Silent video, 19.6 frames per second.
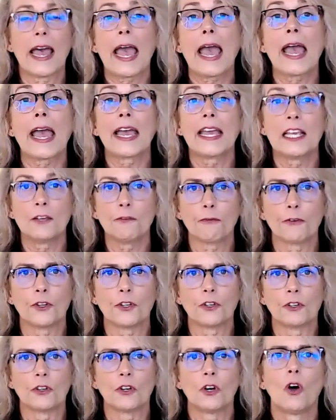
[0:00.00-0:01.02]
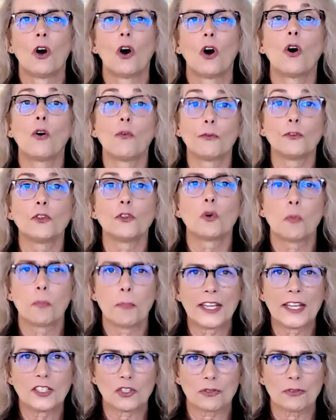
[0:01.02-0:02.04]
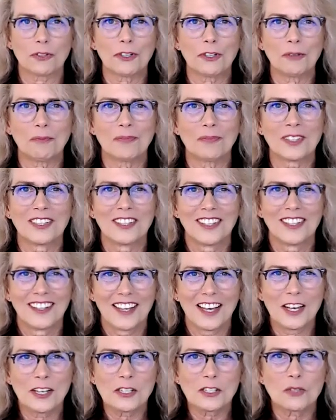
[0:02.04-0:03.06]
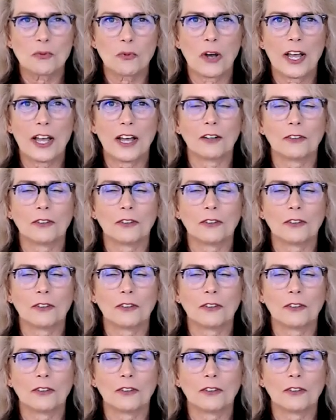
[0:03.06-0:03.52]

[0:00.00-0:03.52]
haven of your bedroom as well.